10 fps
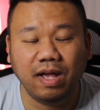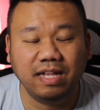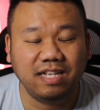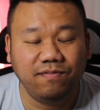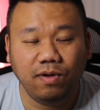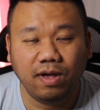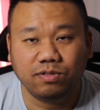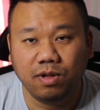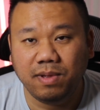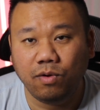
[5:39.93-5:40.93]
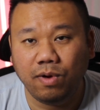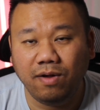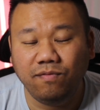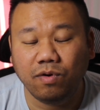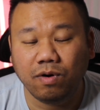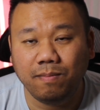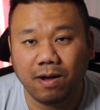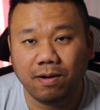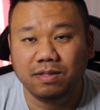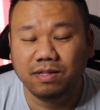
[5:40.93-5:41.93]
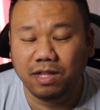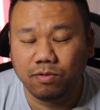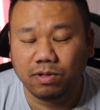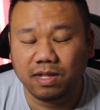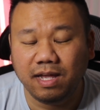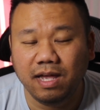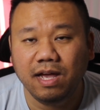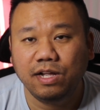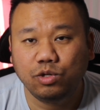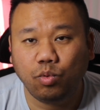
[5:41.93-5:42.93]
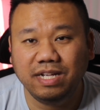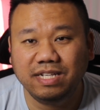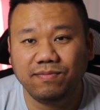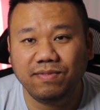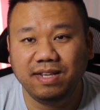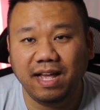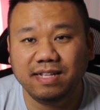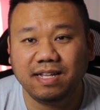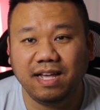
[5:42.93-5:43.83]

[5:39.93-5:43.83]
And Safuu has only been around for about literally 27 days.